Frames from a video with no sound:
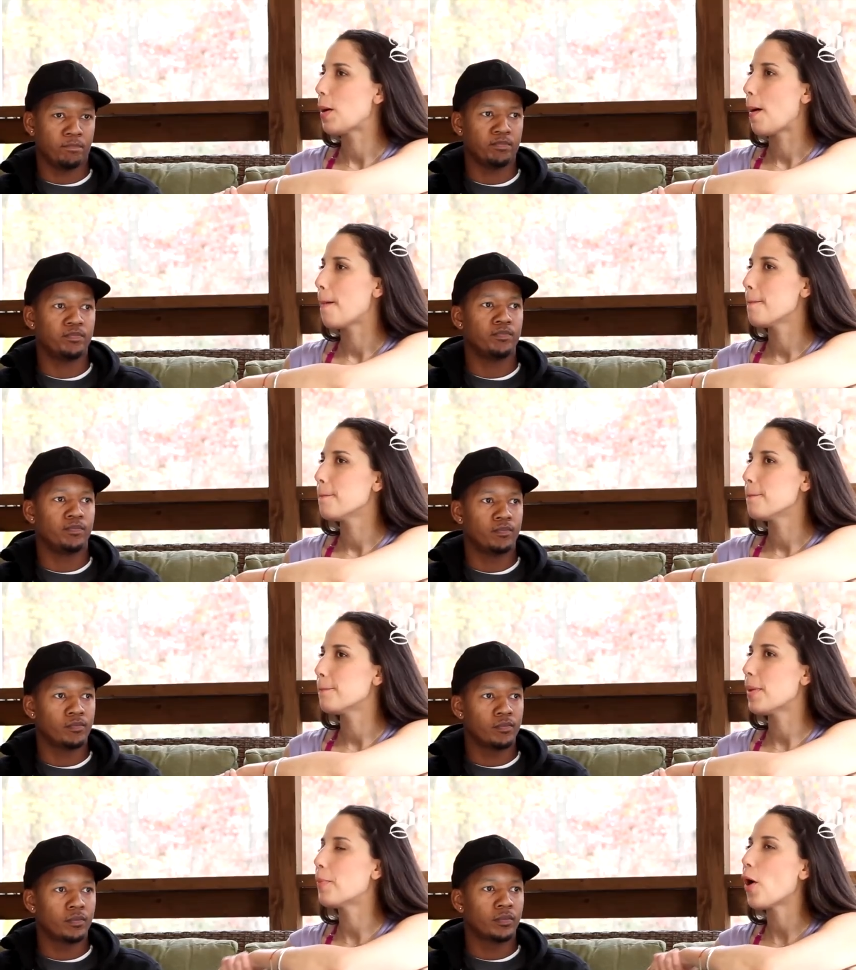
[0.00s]
Speaker 1: mm-hmm.
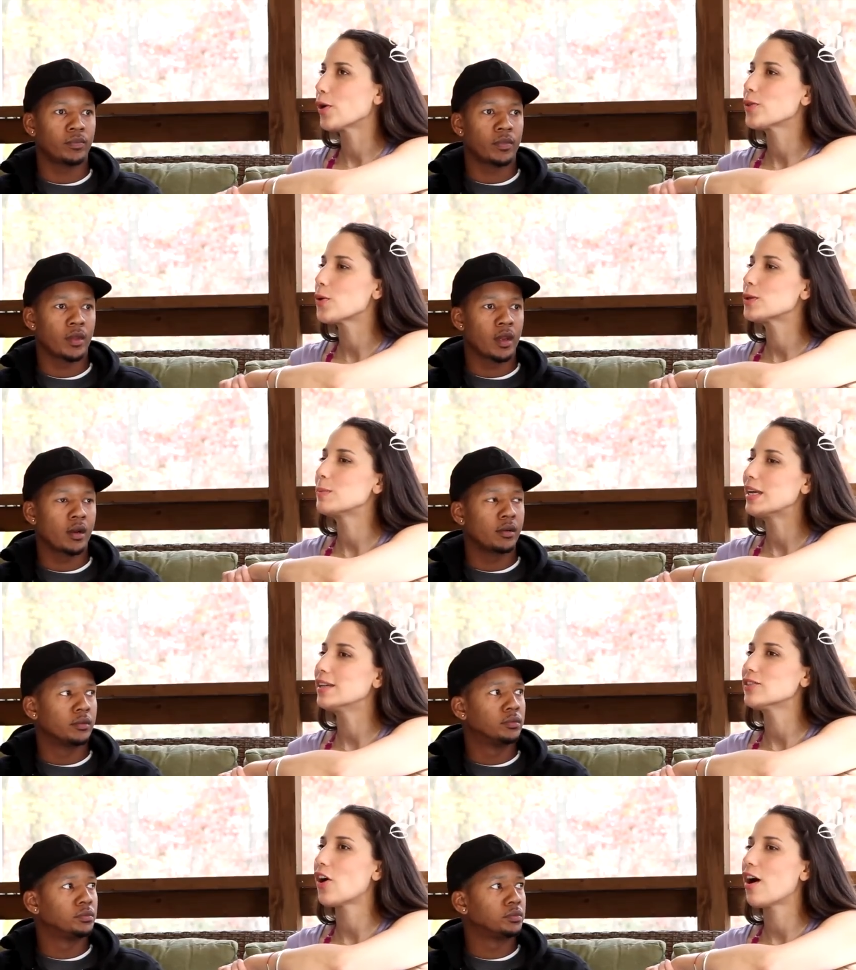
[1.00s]
but part of those
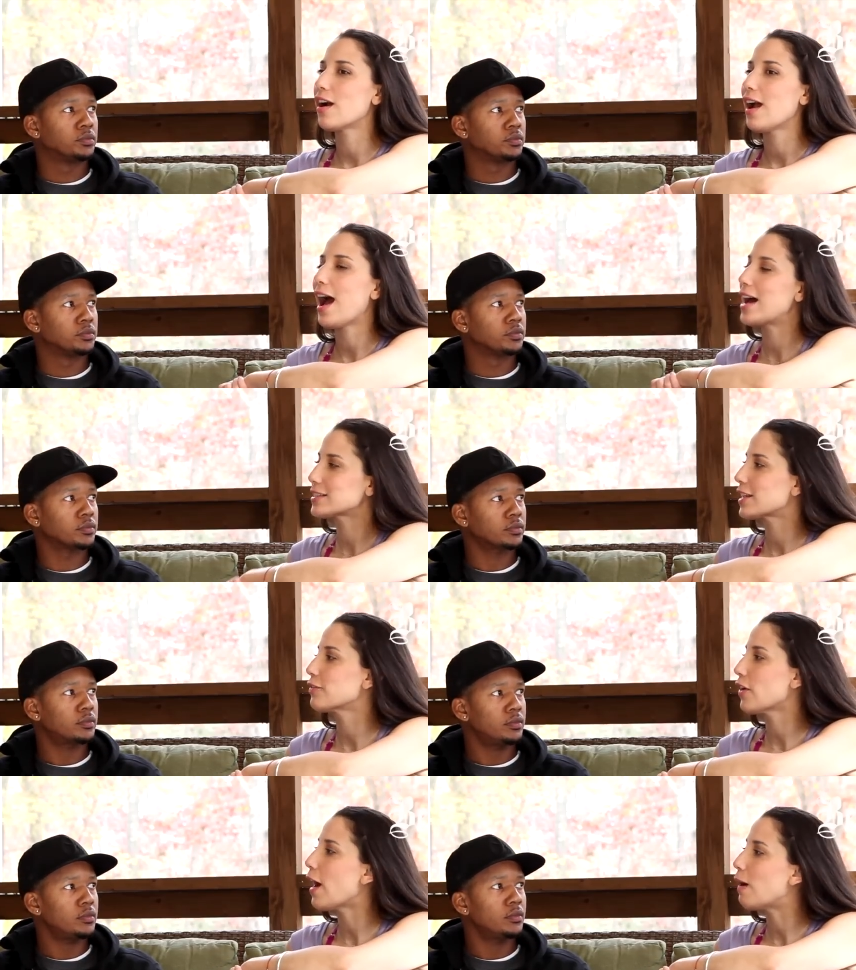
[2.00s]
means are asking
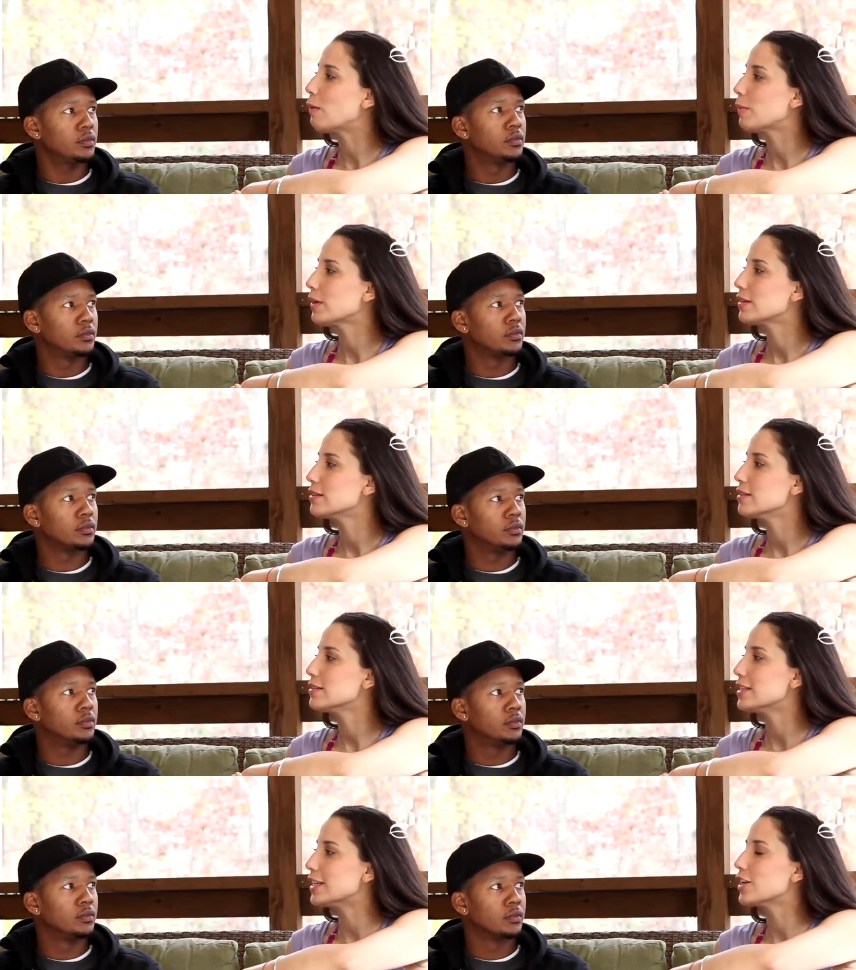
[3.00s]
for help,
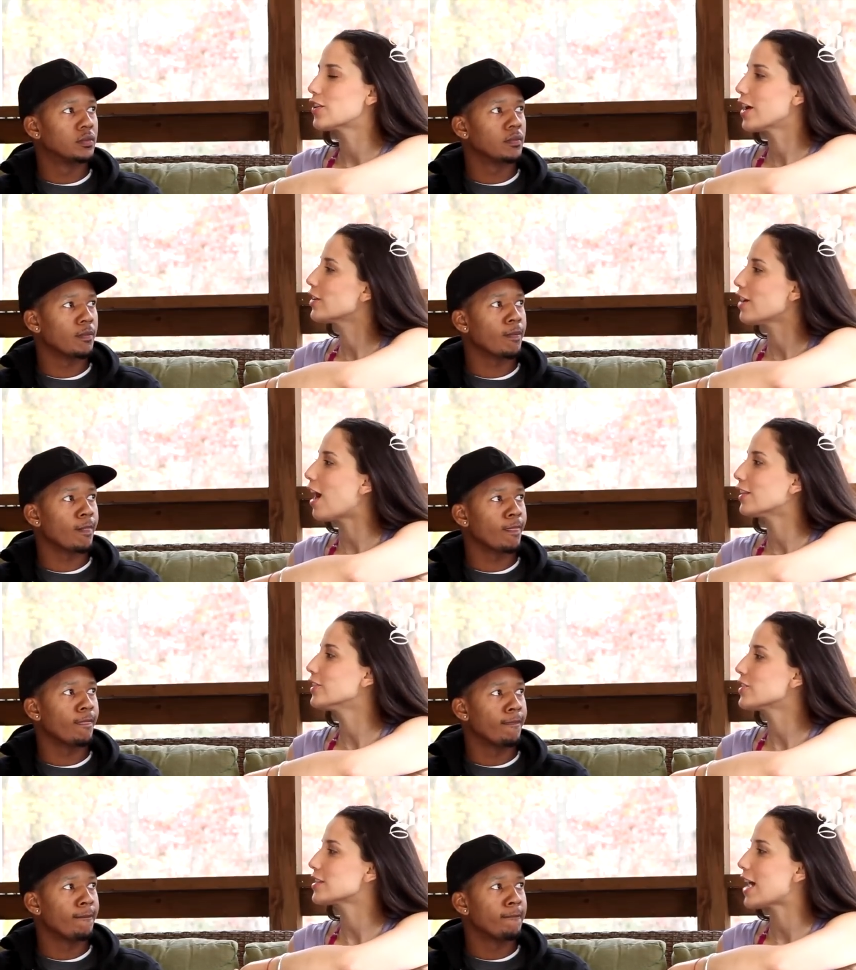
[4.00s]
seeking greater knowledge that's